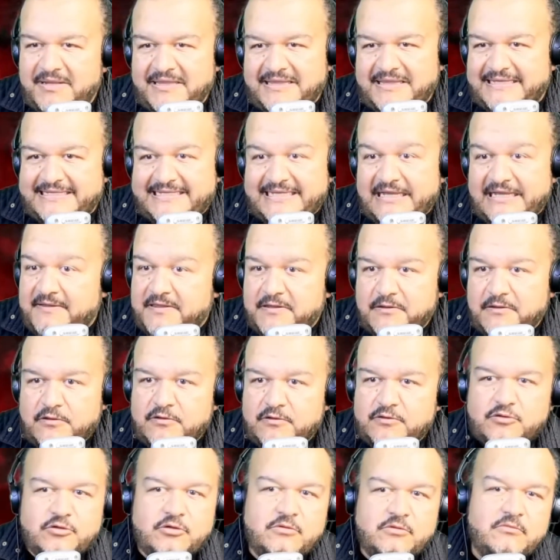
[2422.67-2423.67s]
long as there's
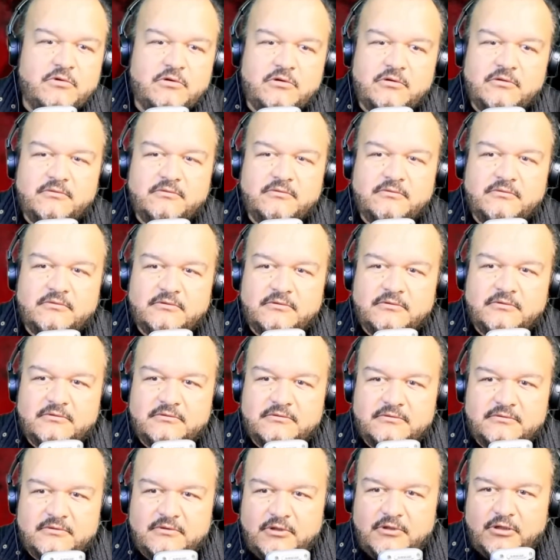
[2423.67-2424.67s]
demand,
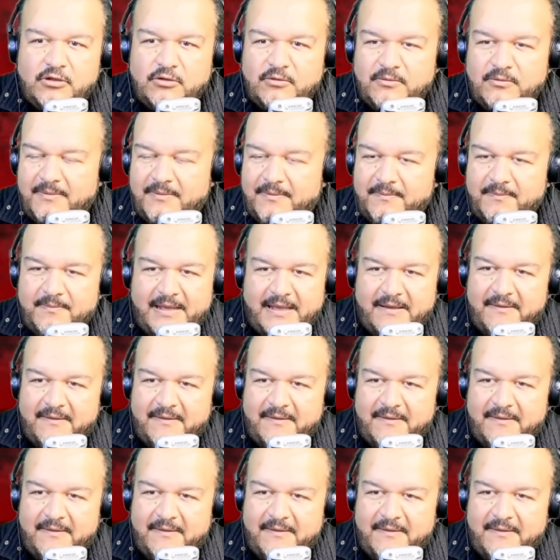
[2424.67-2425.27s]
sellers will exist.